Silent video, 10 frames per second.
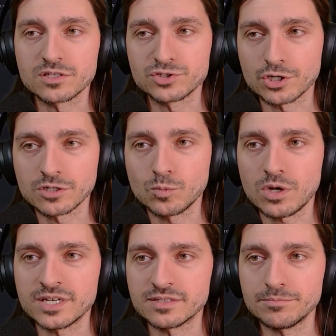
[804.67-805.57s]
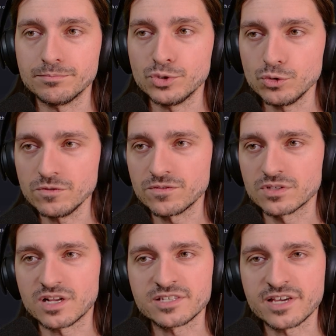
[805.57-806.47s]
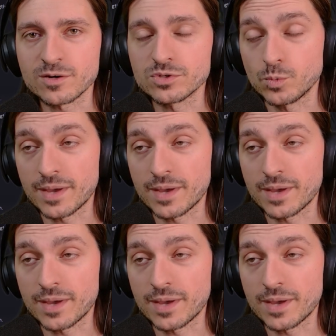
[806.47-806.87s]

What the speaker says: On turn 1, move, attack with